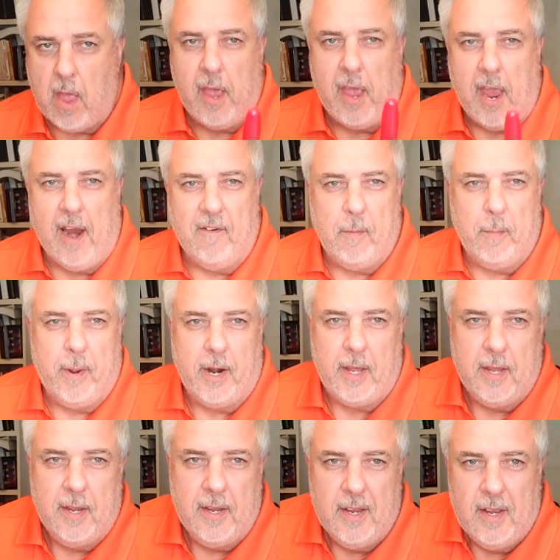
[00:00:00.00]
Hey everybody,
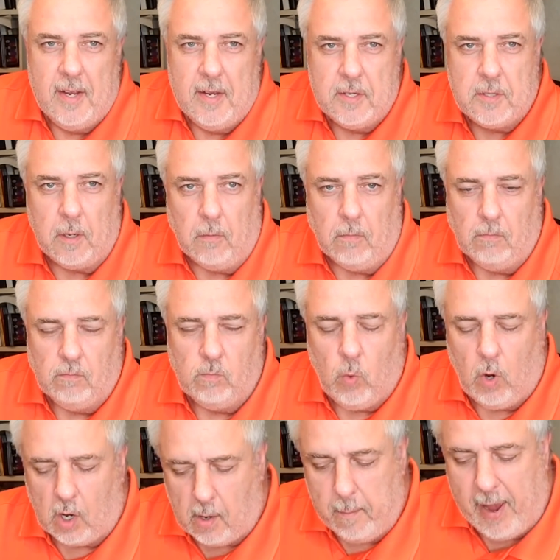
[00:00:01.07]
so
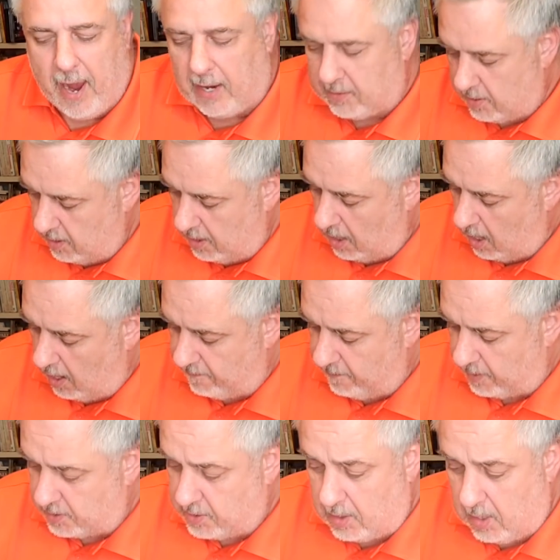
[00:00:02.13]
welcome back to the
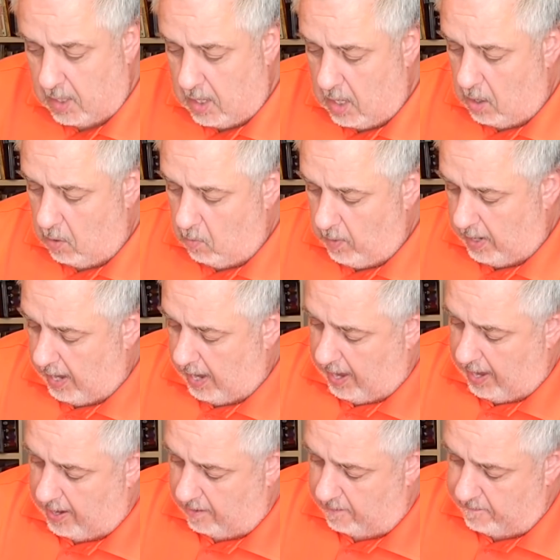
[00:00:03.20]
office. We
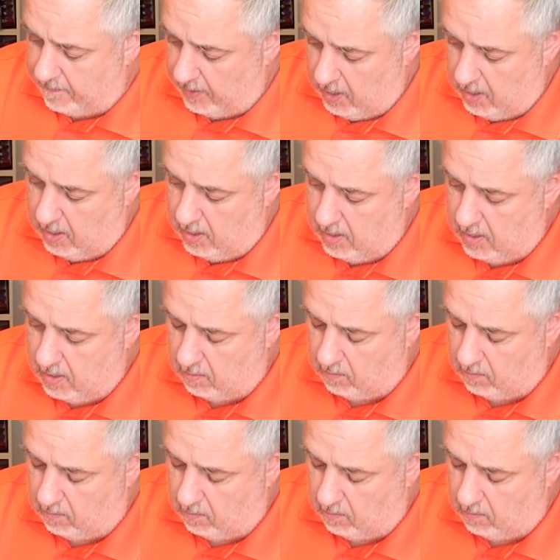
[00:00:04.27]
have a